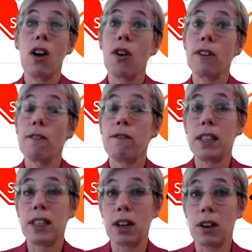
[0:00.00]
on a
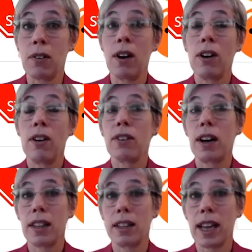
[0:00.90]
video
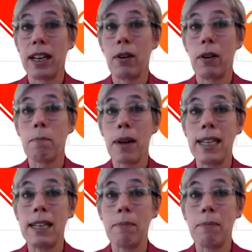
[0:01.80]
rather than on many,